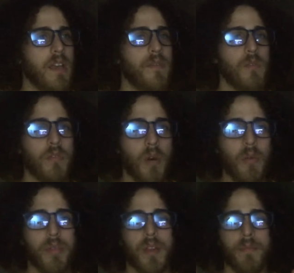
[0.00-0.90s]
if you
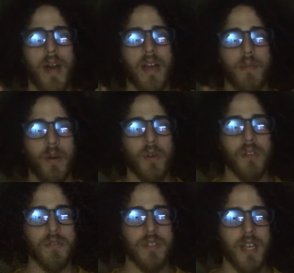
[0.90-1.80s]
don't think back about
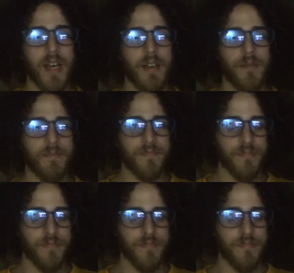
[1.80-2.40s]
what you said,